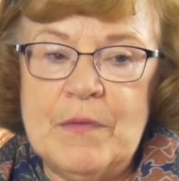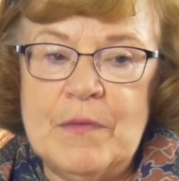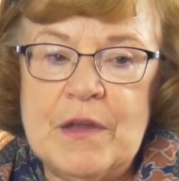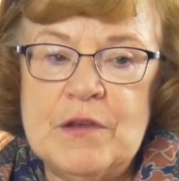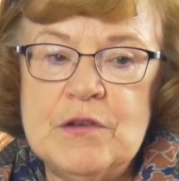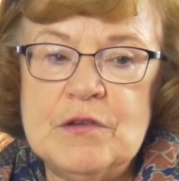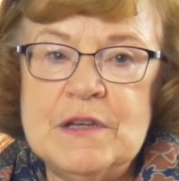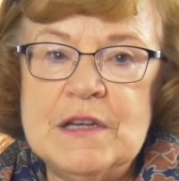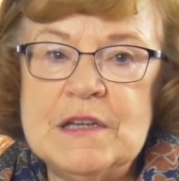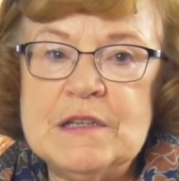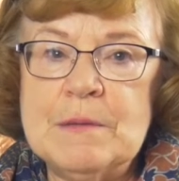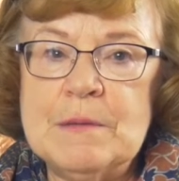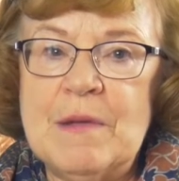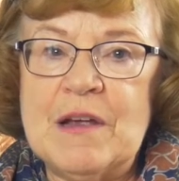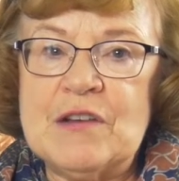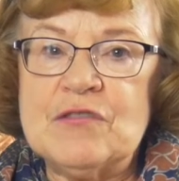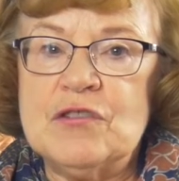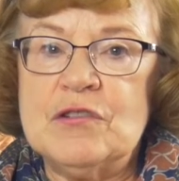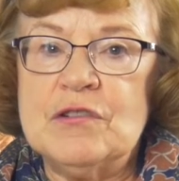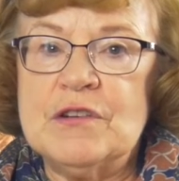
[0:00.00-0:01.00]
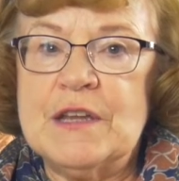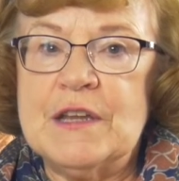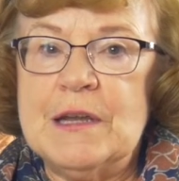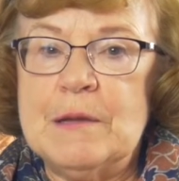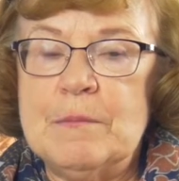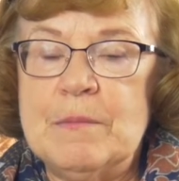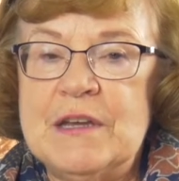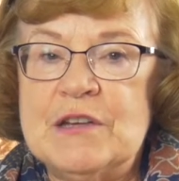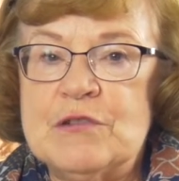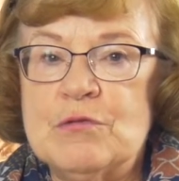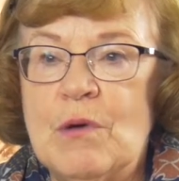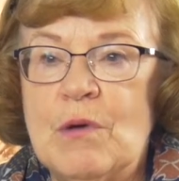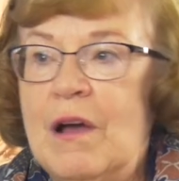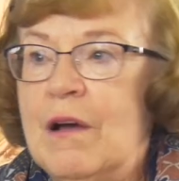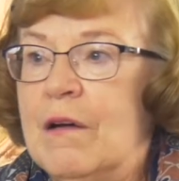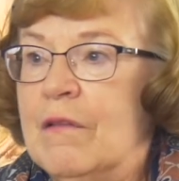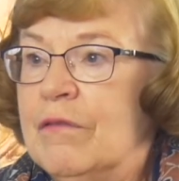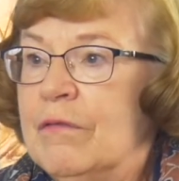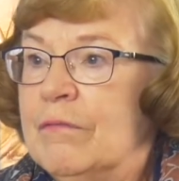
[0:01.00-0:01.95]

you need to make sure you're getting B12.